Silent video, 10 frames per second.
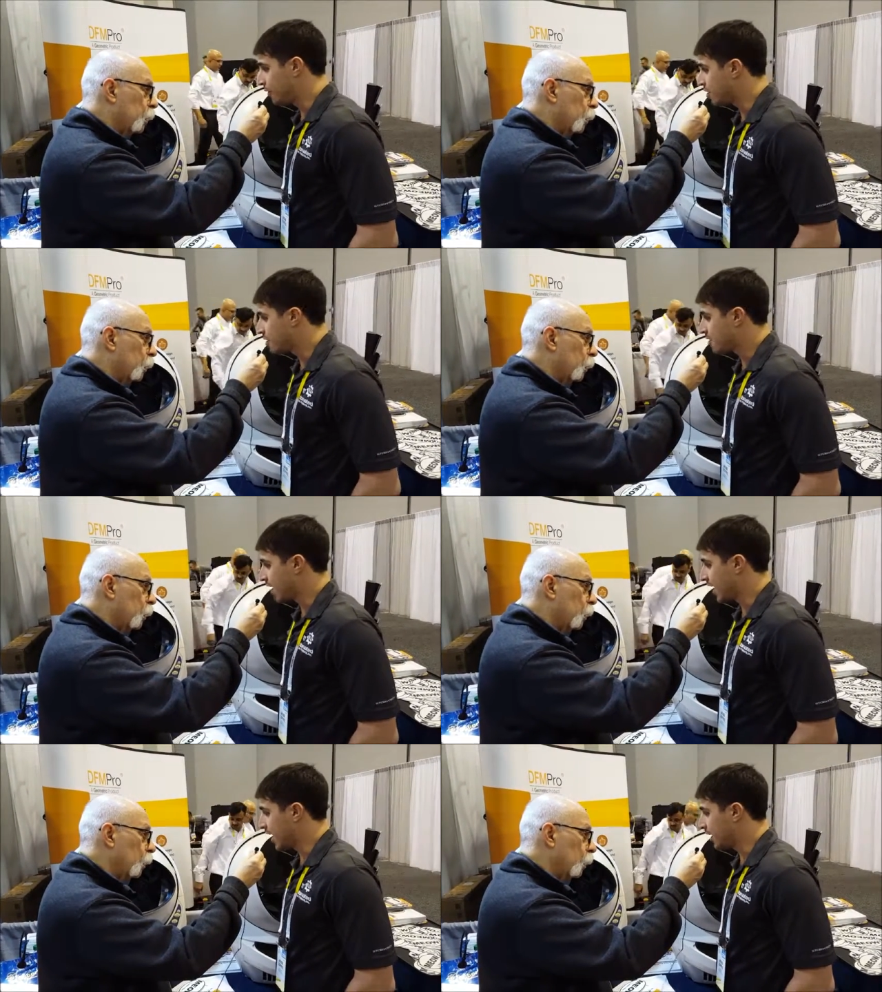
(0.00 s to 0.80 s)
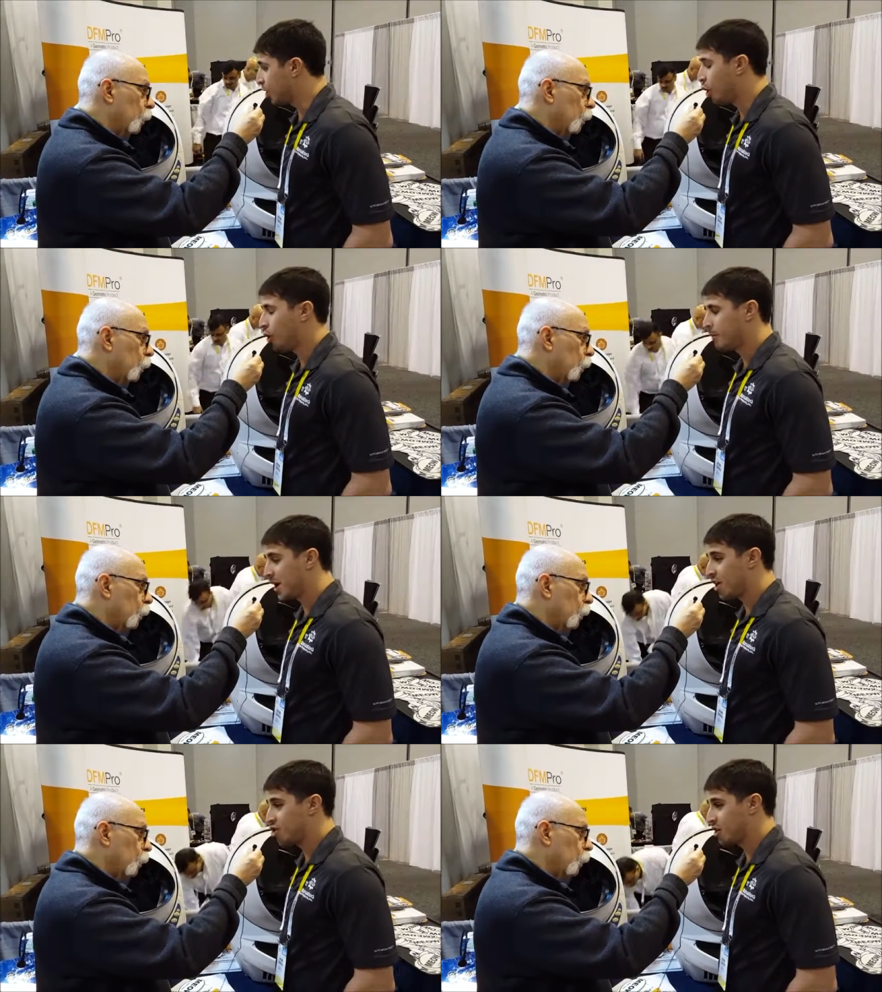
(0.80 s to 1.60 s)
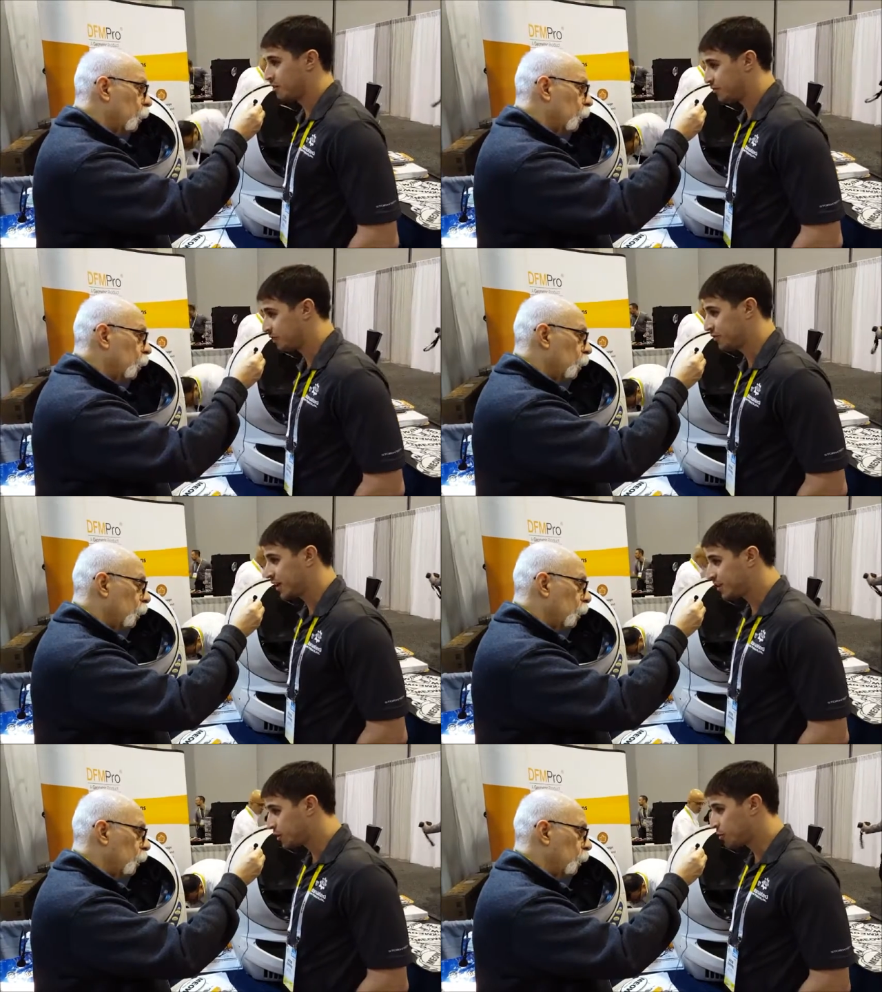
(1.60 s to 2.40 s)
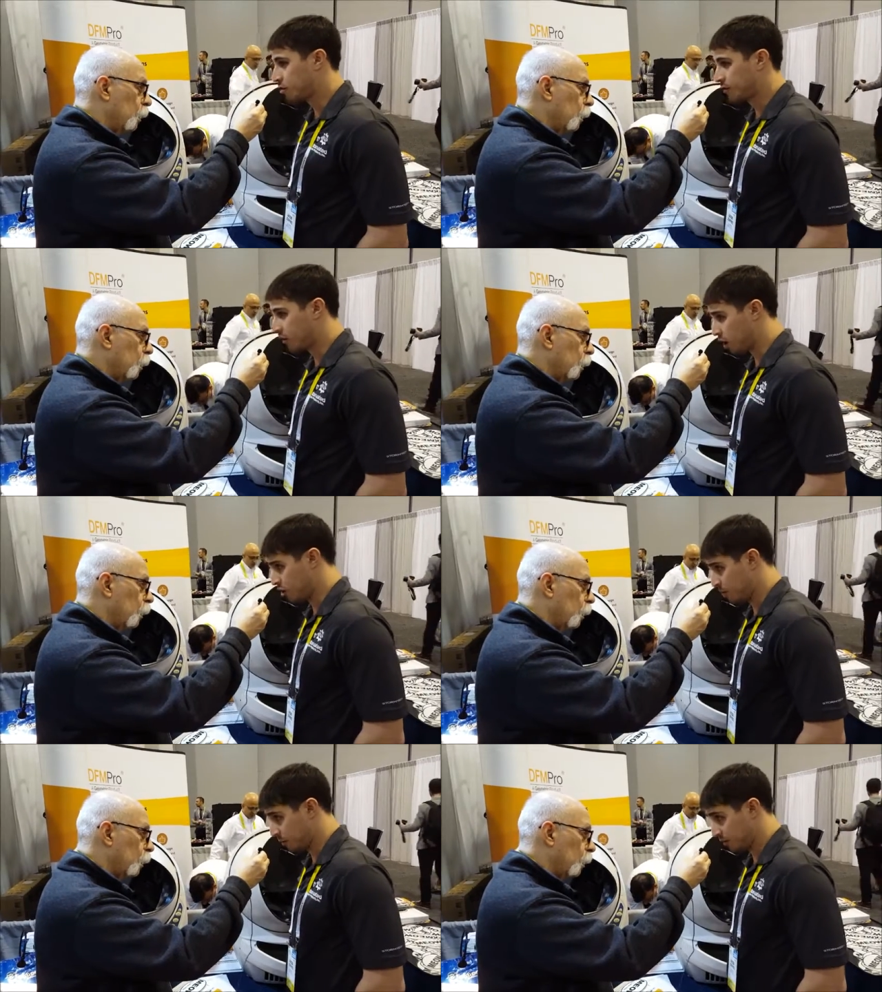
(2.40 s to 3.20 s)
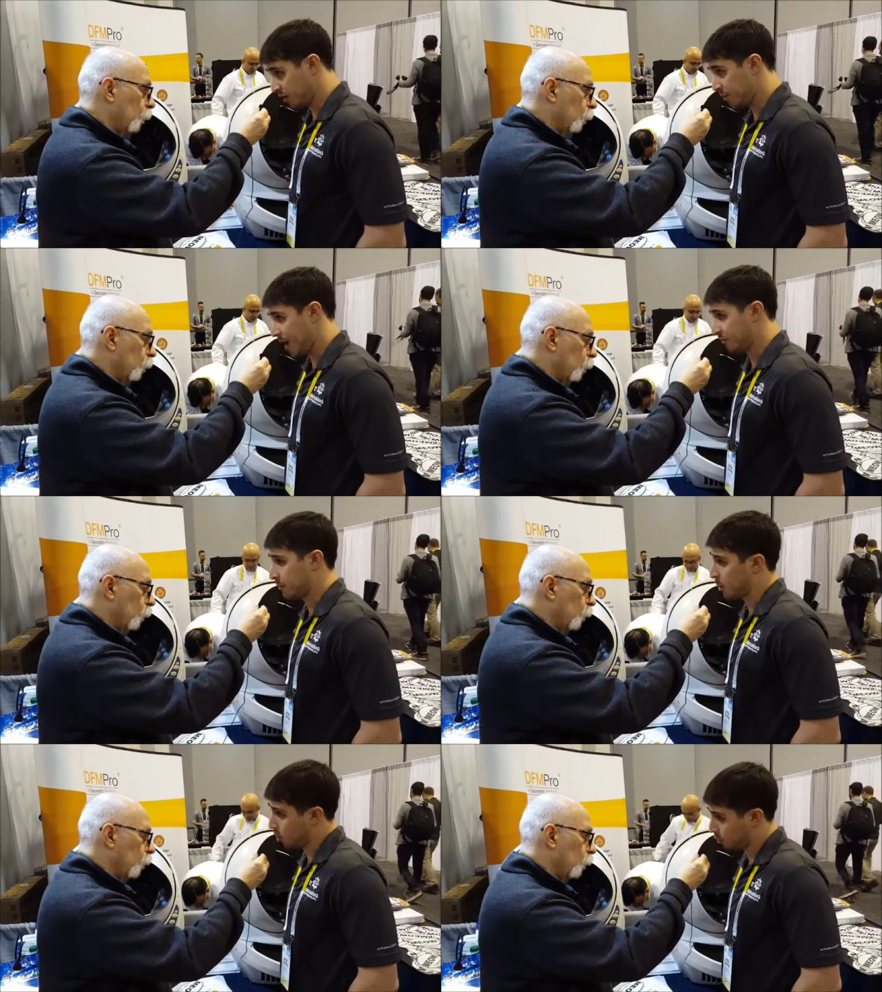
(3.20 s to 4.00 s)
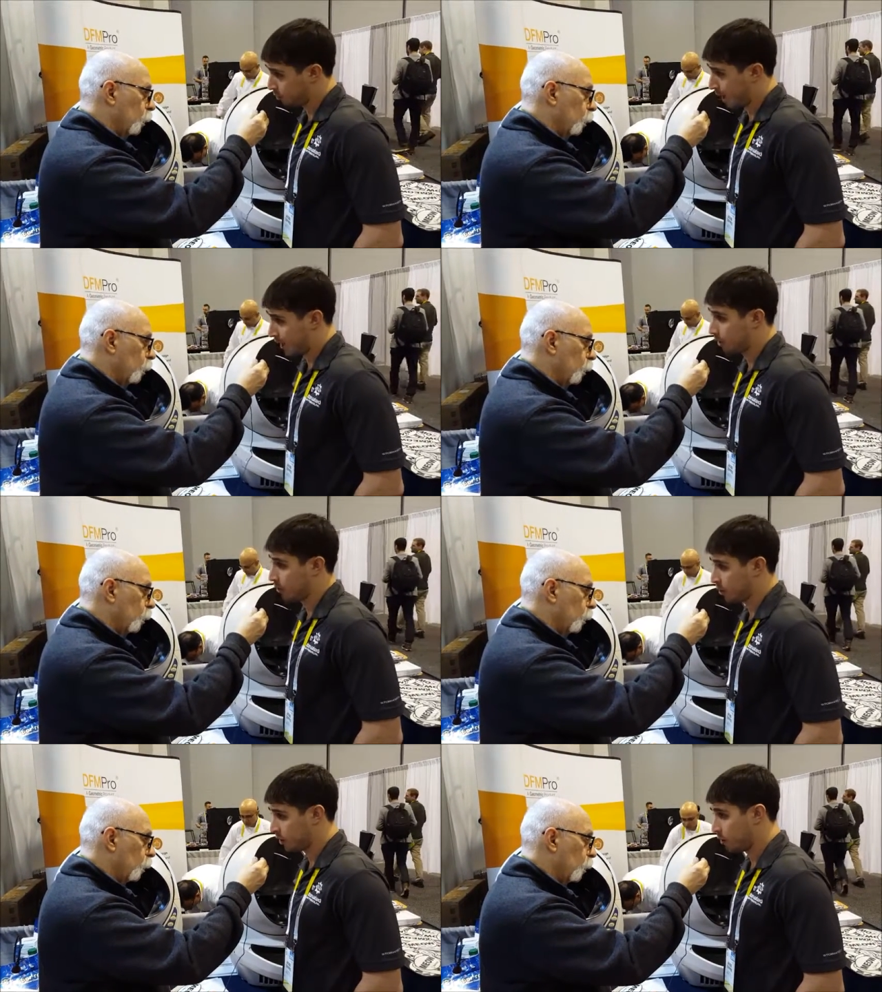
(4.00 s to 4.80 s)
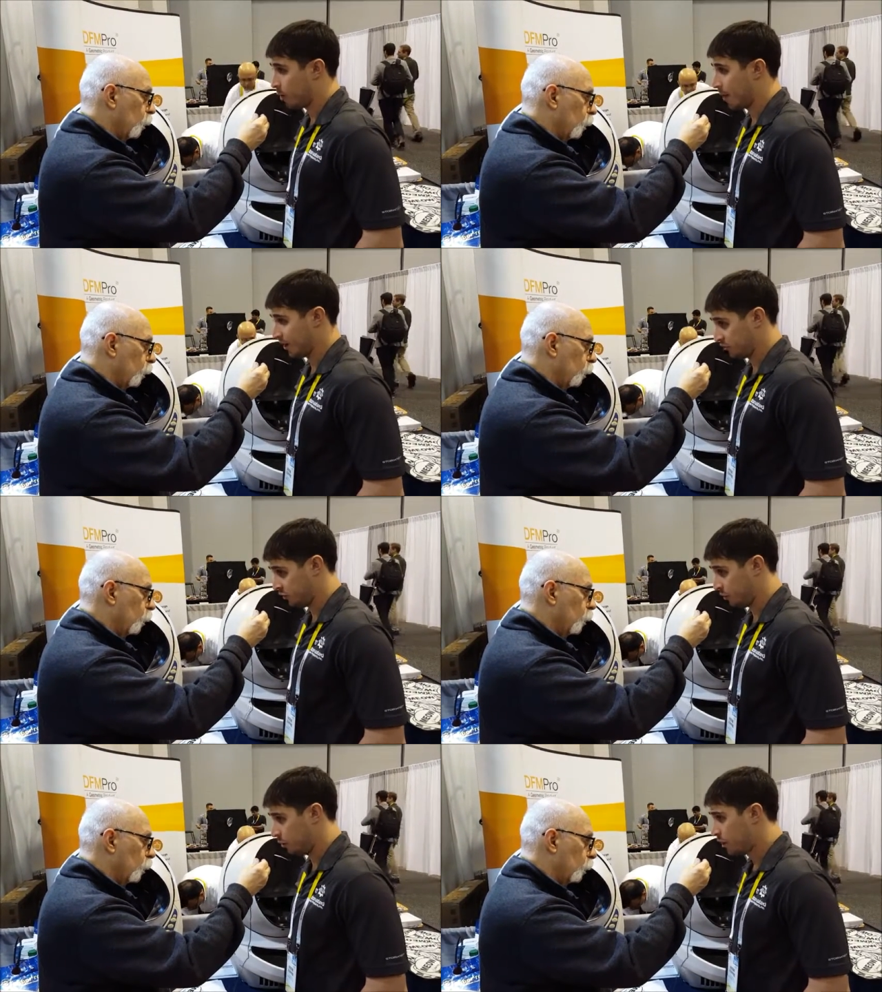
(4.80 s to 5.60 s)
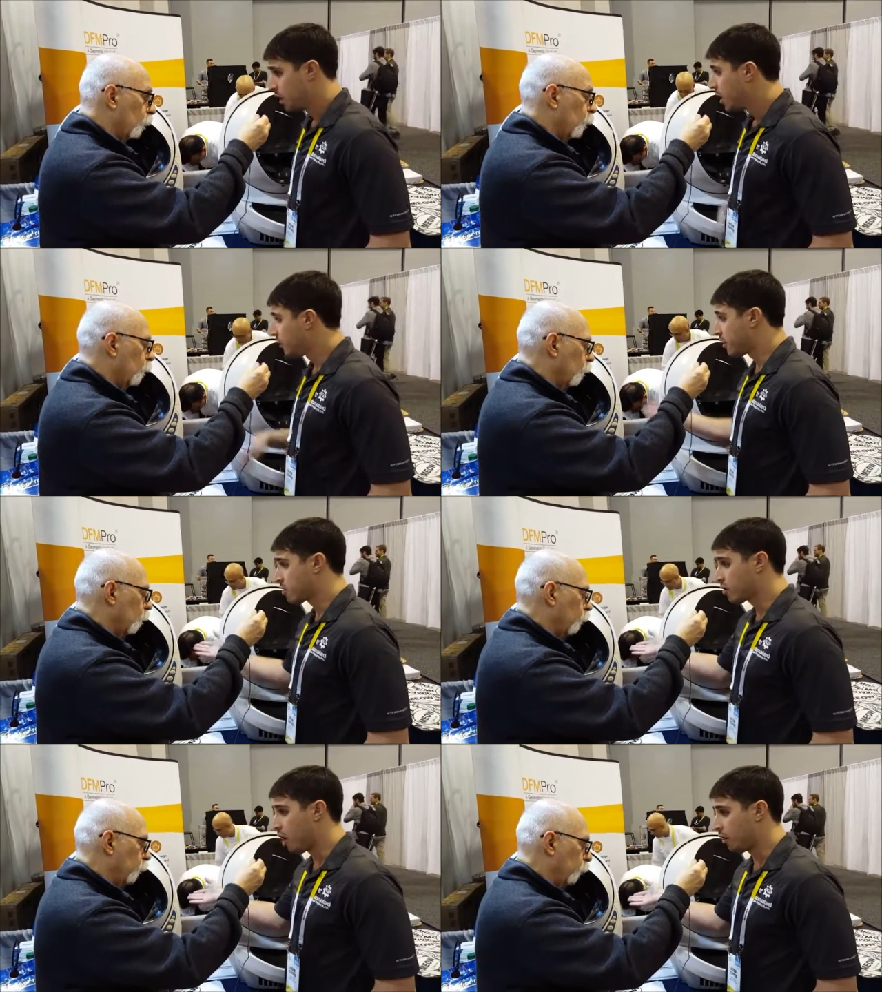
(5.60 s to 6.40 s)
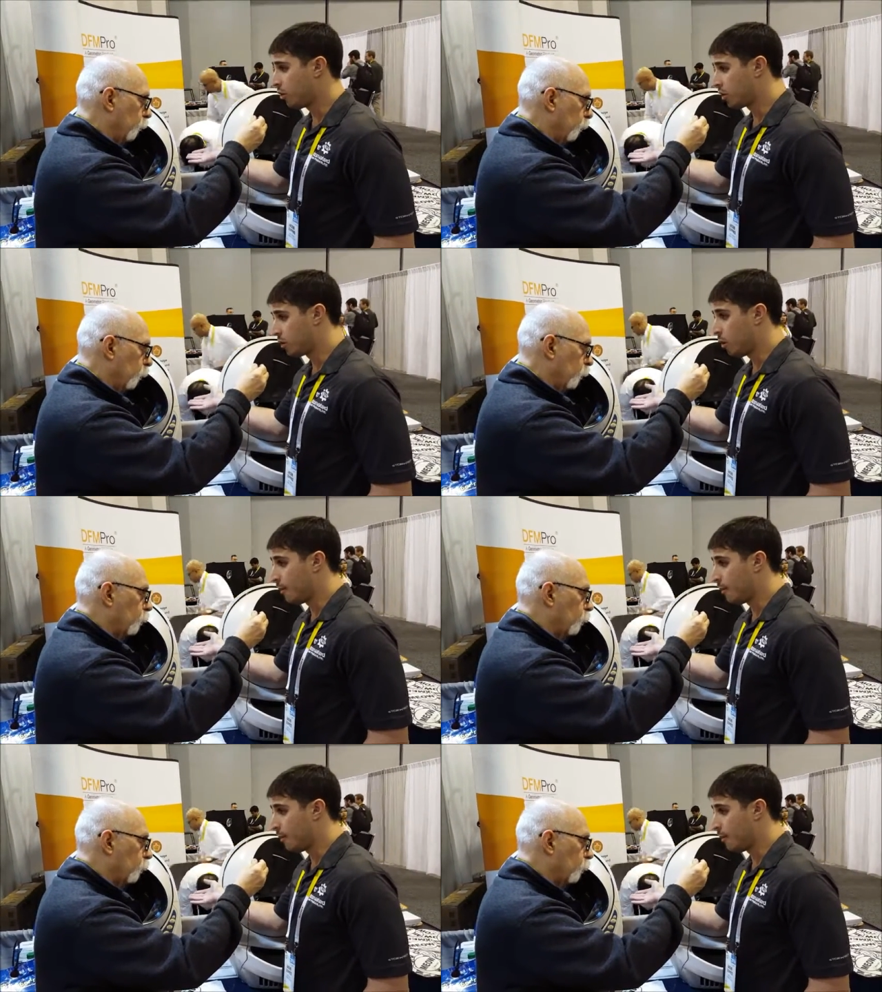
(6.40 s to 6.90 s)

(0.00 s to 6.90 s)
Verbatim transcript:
Speaker 1: This is a culmination of 15 years of customer feedback from our old model, the Litter Robot 2. This is called the Litter